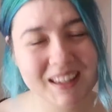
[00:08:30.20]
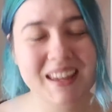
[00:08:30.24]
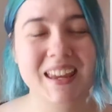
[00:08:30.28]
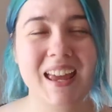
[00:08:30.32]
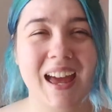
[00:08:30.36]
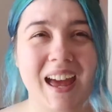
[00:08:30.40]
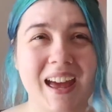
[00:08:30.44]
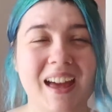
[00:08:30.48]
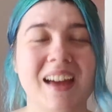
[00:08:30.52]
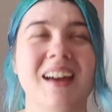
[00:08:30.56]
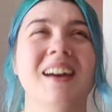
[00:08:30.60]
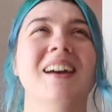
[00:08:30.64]

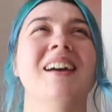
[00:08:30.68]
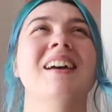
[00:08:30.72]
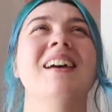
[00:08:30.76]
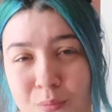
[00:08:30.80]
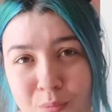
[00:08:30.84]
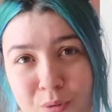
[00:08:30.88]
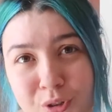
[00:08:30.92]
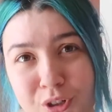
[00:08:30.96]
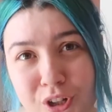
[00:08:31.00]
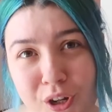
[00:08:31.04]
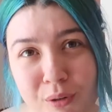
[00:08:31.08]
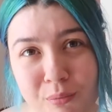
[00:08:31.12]
yeah.
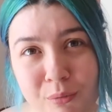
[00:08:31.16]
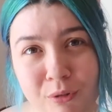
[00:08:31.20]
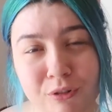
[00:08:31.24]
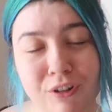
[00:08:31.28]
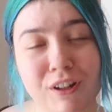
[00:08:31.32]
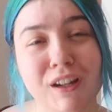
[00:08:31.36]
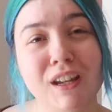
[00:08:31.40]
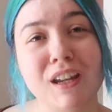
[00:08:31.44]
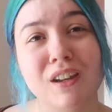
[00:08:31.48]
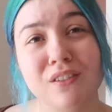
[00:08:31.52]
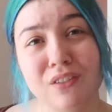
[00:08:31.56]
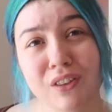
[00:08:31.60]
But don't
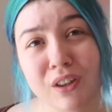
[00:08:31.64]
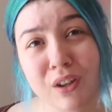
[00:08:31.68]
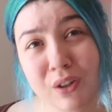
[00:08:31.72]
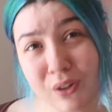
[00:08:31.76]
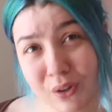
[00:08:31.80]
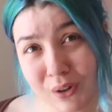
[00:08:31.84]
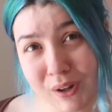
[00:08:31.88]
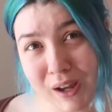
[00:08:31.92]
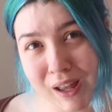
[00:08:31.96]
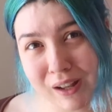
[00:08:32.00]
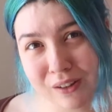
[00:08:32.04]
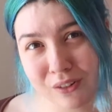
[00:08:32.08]
worry, even though
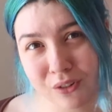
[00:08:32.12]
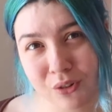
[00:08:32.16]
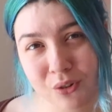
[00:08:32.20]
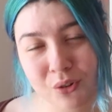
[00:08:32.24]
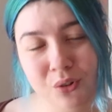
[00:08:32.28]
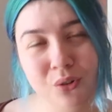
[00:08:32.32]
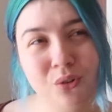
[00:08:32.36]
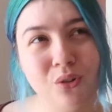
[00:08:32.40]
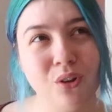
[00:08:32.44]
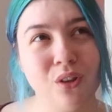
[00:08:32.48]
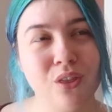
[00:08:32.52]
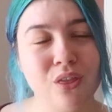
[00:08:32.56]
it got
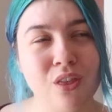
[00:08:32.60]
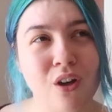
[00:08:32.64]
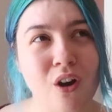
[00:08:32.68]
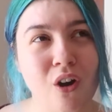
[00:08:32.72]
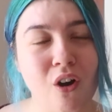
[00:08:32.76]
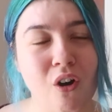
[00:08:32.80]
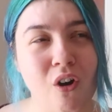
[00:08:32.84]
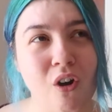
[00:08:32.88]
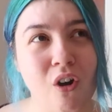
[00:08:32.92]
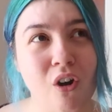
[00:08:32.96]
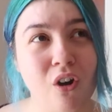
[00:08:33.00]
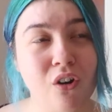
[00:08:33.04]
cancelled,
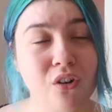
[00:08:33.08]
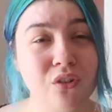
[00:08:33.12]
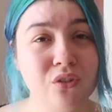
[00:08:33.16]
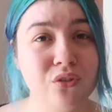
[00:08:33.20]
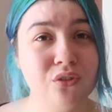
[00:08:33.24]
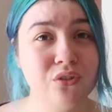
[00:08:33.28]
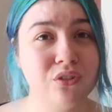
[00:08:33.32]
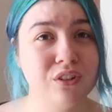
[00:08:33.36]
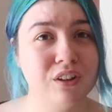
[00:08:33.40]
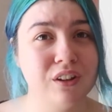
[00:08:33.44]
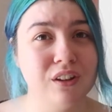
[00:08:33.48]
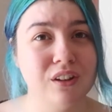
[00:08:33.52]
there are
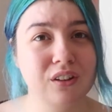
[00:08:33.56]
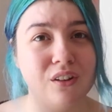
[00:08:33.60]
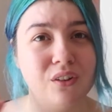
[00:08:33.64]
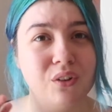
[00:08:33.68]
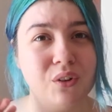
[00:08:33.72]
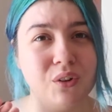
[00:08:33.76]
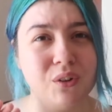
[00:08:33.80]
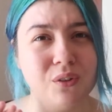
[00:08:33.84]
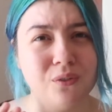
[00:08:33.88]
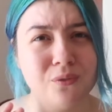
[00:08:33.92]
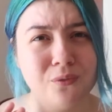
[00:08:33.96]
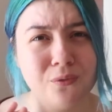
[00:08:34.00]

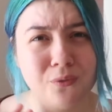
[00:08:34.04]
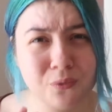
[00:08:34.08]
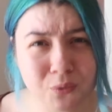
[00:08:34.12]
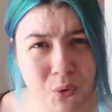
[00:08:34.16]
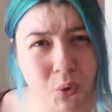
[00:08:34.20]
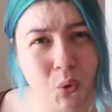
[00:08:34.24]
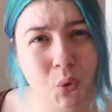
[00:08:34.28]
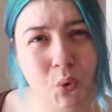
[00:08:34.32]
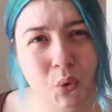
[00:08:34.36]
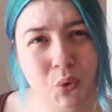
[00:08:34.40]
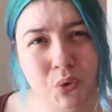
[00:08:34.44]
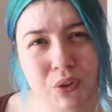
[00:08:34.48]
still
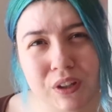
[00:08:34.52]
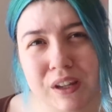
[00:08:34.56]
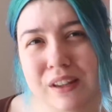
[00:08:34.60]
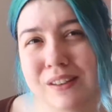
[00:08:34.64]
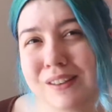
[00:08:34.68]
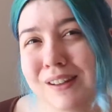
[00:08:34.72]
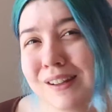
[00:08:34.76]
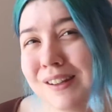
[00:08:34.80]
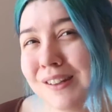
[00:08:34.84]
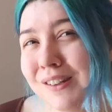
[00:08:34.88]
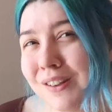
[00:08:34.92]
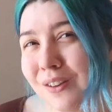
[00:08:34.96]
4
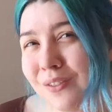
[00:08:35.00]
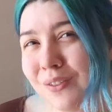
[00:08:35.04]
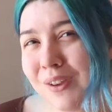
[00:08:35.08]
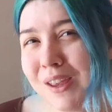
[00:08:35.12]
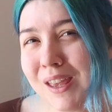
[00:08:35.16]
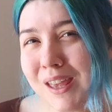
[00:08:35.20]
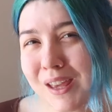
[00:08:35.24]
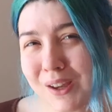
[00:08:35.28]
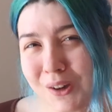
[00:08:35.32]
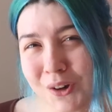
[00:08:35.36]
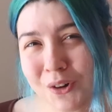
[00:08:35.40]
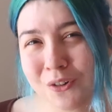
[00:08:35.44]
seasons of
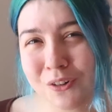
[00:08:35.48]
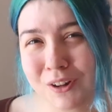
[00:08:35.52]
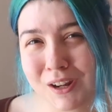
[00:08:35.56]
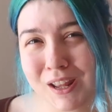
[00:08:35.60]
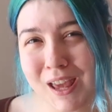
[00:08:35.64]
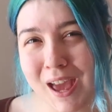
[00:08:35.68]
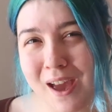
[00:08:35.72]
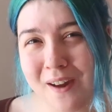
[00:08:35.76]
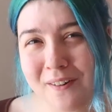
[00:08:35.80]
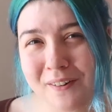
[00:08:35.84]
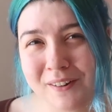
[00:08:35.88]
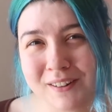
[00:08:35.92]
it
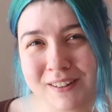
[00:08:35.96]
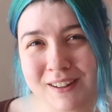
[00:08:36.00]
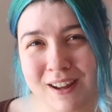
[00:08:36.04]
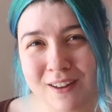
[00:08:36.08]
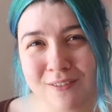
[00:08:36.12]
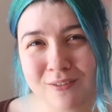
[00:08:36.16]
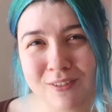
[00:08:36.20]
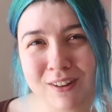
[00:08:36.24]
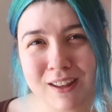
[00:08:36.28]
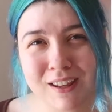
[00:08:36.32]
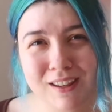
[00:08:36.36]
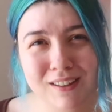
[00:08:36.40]
currently out on
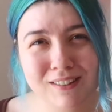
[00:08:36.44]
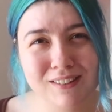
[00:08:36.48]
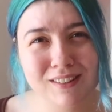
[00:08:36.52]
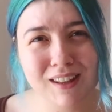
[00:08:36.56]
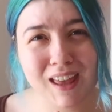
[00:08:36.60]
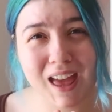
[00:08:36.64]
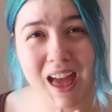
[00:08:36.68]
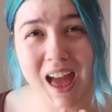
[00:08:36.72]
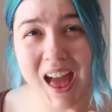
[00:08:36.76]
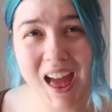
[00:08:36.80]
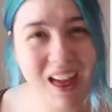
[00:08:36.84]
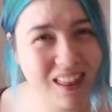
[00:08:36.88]
Netflix.
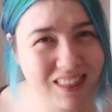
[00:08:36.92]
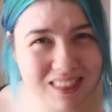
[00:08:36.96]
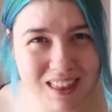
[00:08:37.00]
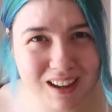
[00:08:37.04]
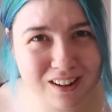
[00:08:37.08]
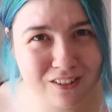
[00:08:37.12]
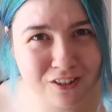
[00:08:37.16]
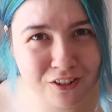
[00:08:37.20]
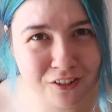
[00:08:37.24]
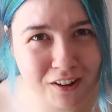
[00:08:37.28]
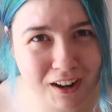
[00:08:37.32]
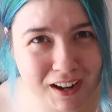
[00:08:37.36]
And
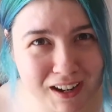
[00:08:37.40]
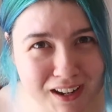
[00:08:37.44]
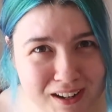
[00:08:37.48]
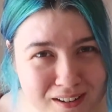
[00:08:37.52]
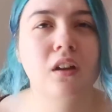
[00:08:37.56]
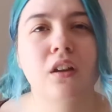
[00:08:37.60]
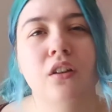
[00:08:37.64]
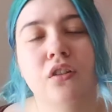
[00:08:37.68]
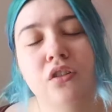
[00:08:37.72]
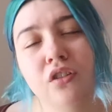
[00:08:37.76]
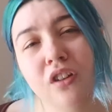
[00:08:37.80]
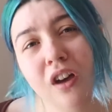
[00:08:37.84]
they're
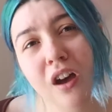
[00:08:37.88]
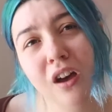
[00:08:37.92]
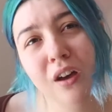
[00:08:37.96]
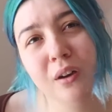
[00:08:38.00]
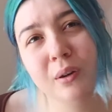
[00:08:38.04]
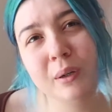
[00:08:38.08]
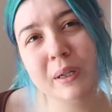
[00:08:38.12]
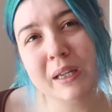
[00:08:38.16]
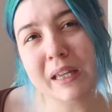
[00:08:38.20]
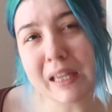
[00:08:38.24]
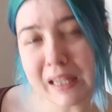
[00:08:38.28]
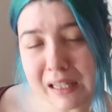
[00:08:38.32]
great.
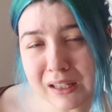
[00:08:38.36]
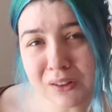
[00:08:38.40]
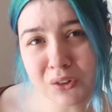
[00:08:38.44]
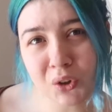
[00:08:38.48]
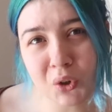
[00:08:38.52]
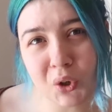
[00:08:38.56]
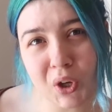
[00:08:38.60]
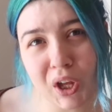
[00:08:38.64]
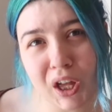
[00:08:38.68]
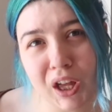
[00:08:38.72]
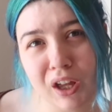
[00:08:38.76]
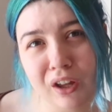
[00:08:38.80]
So in
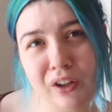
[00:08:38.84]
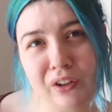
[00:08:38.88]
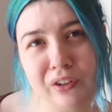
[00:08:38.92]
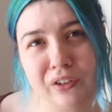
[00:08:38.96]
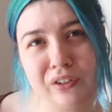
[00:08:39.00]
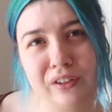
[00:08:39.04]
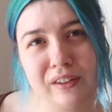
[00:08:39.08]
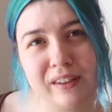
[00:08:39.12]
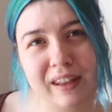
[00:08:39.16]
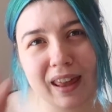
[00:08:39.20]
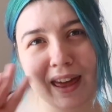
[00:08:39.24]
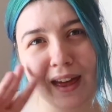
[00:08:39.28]
Good
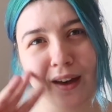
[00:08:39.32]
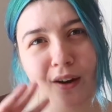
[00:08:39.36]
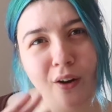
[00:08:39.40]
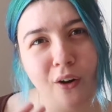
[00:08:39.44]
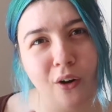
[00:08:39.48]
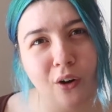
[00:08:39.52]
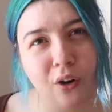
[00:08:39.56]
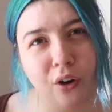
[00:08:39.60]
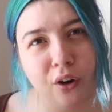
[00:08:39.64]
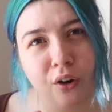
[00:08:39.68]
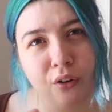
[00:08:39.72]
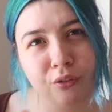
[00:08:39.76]
Girls, there
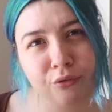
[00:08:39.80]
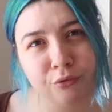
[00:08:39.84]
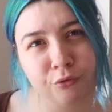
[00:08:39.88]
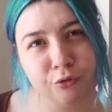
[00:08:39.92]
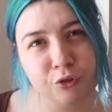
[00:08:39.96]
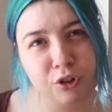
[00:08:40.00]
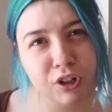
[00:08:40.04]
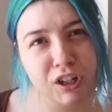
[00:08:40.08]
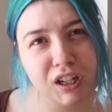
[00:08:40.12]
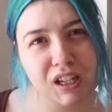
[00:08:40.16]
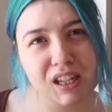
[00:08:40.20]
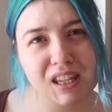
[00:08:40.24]
are
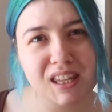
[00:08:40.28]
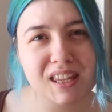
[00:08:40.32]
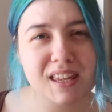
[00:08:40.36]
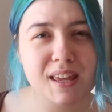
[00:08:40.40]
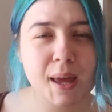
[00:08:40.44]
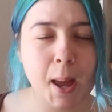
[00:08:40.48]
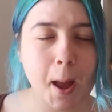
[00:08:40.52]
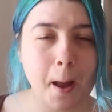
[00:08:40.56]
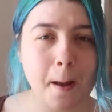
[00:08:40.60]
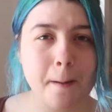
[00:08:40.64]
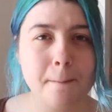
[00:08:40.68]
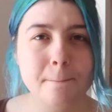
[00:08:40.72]

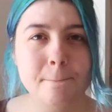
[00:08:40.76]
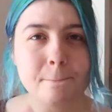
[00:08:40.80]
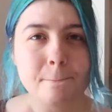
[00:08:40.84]
3